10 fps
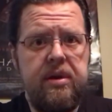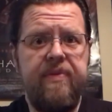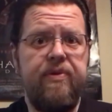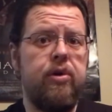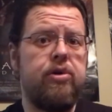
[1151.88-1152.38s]

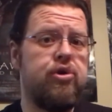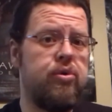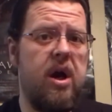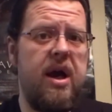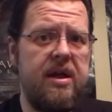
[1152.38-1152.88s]
if you're
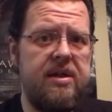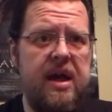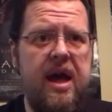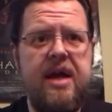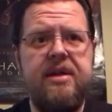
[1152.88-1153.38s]
trying a
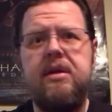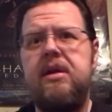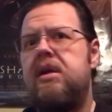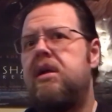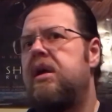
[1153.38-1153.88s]
diet
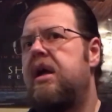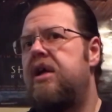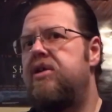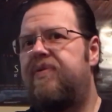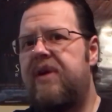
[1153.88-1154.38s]

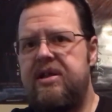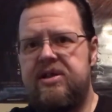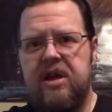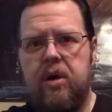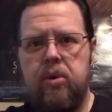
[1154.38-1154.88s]
and you find
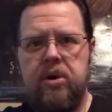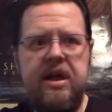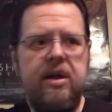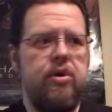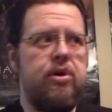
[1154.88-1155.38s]
it's not
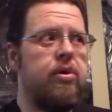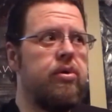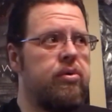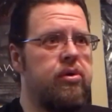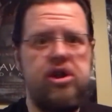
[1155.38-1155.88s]
working, or you're
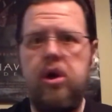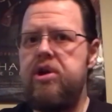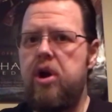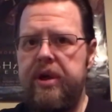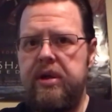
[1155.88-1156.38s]

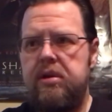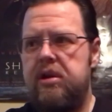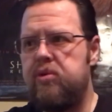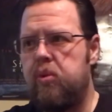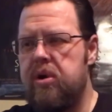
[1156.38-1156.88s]
yo-yoing,
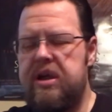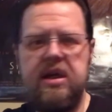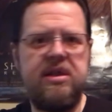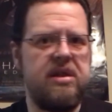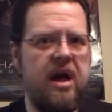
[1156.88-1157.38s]
it's working,
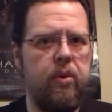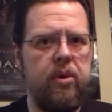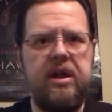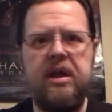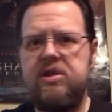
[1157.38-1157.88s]
it's not
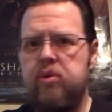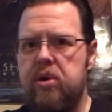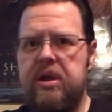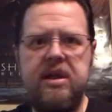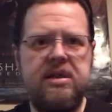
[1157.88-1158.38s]
working, it's
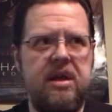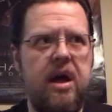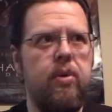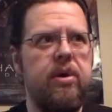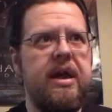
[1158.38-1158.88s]
working, it's
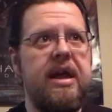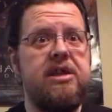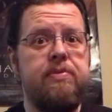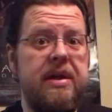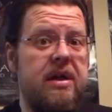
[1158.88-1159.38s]
not working,
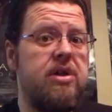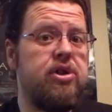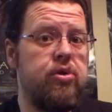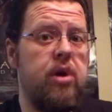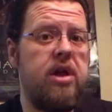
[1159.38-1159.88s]
it's because
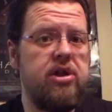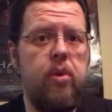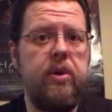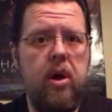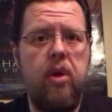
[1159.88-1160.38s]
you're not
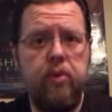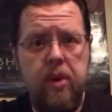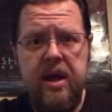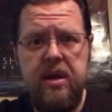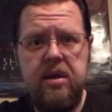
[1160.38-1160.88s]
going all the
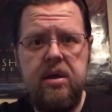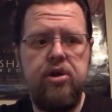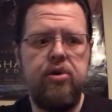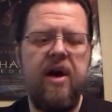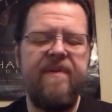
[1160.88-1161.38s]
way.
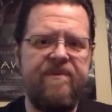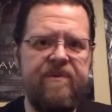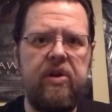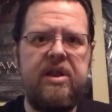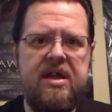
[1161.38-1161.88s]
You're not
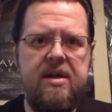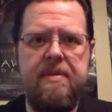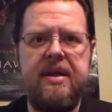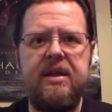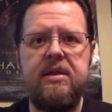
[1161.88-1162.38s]
fully
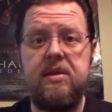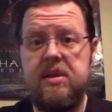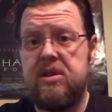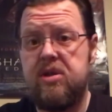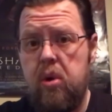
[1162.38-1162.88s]
committing to
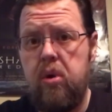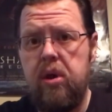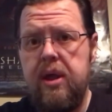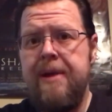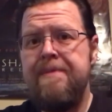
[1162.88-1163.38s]
this goal,
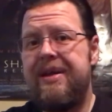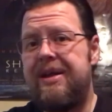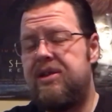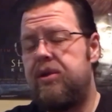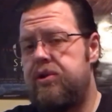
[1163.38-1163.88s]
and
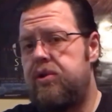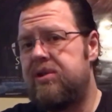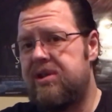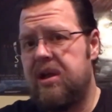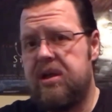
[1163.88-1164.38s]
until you do,
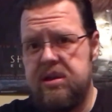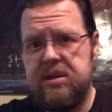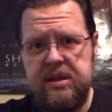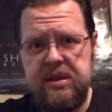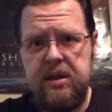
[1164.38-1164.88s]
it's not going to
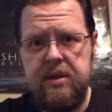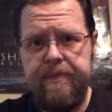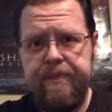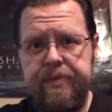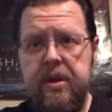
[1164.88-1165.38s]
succeed.
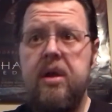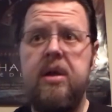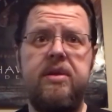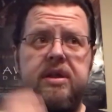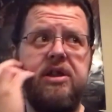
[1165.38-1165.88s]

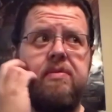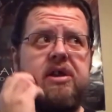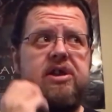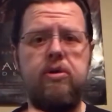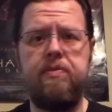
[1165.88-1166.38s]
This is my
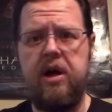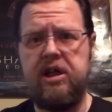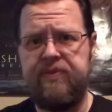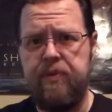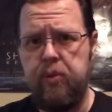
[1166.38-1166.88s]

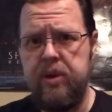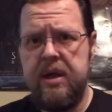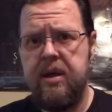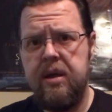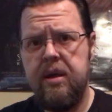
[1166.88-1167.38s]
soapbox for the
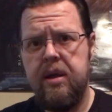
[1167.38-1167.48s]
week,